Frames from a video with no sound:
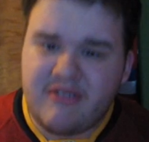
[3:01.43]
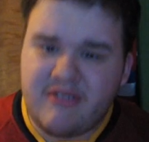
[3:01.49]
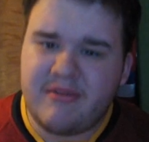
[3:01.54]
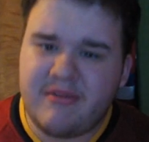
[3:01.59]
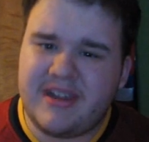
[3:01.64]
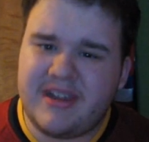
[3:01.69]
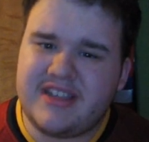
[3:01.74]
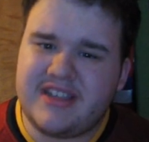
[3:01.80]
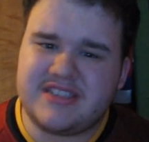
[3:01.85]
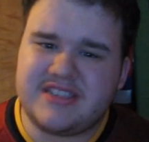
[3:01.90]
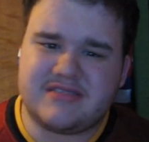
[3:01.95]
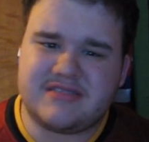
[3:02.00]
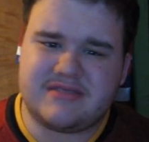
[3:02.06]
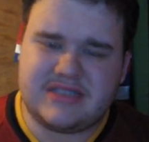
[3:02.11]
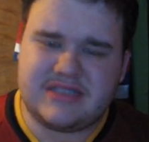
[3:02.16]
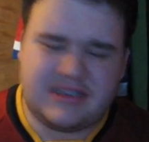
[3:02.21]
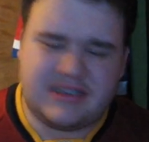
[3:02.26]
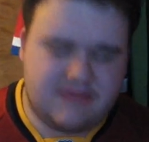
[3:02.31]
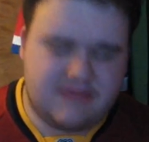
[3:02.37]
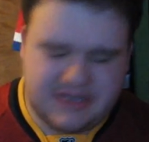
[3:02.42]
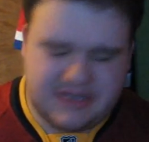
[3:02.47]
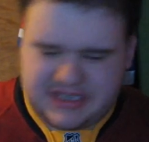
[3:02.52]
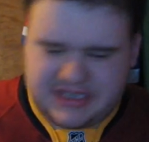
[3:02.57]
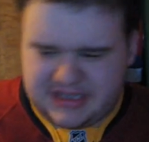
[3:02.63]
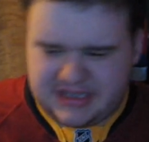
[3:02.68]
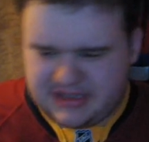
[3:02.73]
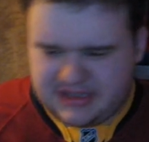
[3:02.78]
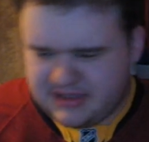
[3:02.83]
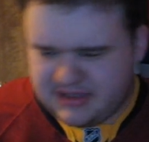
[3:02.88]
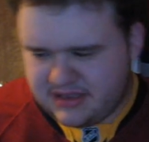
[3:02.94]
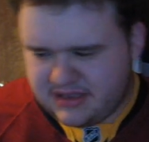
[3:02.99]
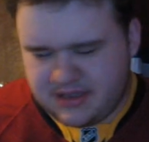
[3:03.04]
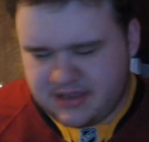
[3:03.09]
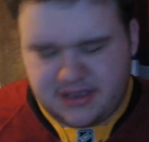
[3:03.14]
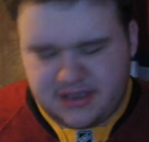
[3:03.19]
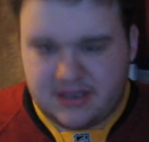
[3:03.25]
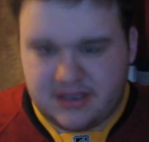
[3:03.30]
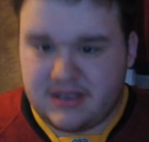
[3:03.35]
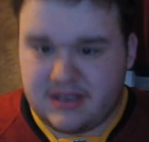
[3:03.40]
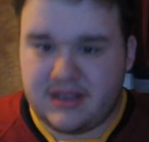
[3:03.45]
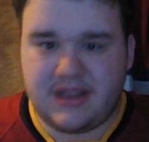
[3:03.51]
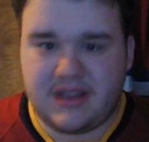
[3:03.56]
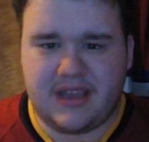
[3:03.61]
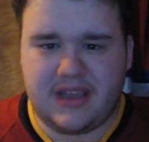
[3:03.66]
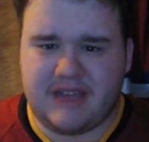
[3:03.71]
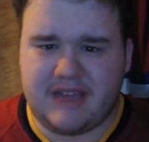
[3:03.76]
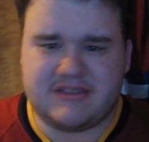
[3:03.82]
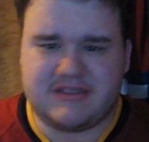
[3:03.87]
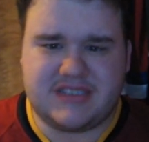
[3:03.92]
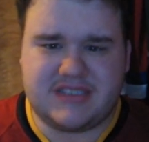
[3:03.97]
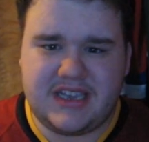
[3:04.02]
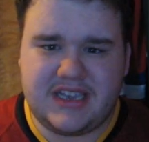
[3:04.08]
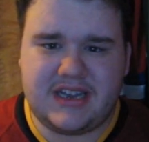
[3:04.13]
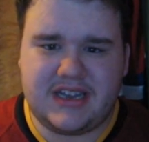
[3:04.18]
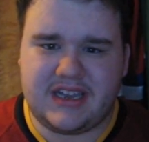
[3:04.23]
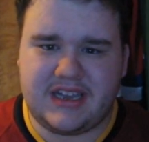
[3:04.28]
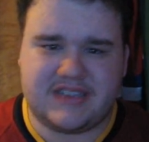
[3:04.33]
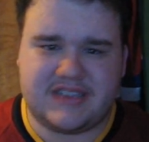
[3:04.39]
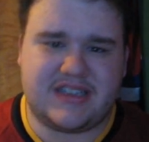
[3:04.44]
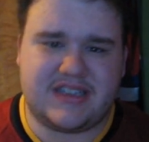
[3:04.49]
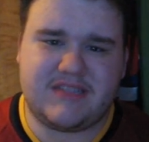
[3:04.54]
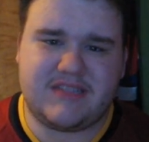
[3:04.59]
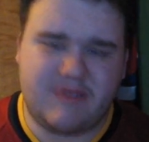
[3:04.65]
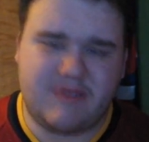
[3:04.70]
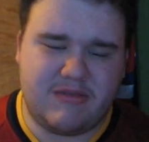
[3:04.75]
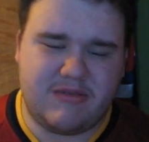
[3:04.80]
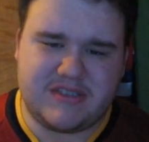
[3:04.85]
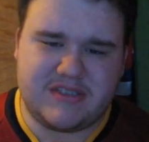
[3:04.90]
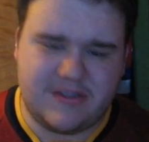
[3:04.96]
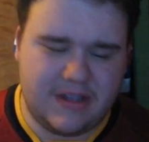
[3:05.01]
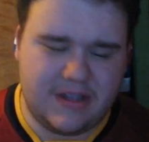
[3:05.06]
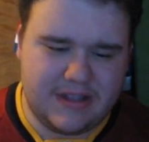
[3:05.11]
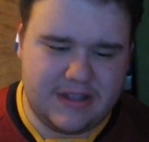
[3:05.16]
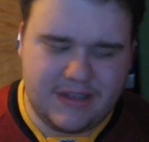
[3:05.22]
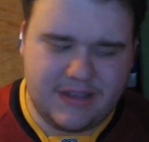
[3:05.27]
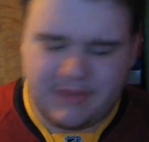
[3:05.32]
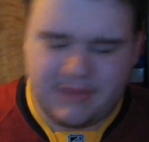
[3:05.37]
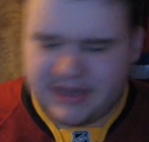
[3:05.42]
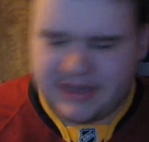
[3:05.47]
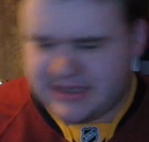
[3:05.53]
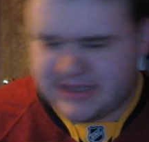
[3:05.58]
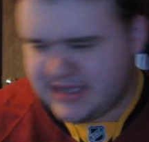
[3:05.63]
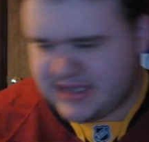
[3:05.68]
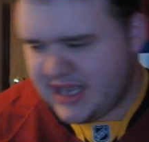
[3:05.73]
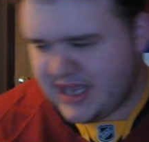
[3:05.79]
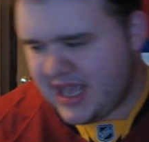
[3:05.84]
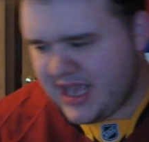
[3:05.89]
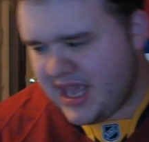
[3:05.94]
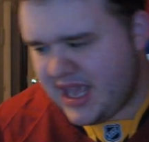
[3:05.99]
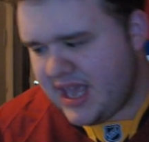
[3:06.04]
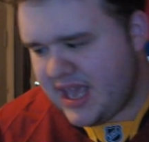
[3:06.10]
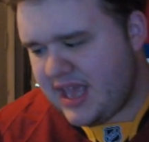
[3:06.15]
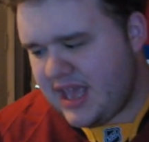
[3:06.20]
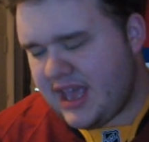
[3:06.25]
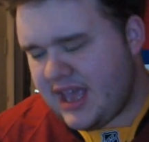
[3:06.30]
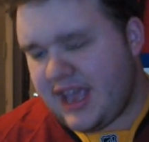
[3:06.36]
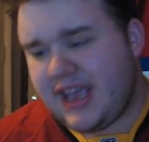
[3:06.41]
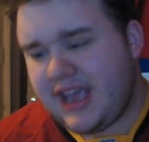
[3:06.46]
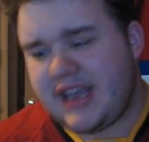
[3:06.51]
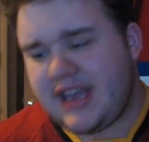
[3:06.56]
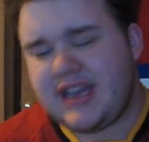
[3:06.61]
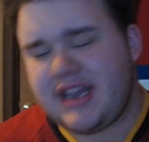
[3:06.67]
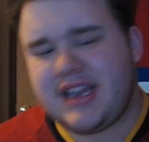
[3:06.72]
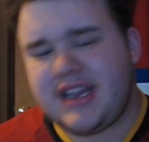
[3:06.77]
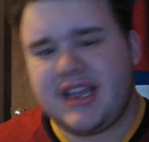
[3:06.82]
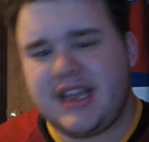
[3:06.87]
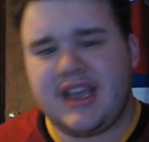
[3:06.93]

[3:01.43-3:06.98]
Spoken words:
but he just wasn't outstanding. He's not the one we saw in the Olympics. And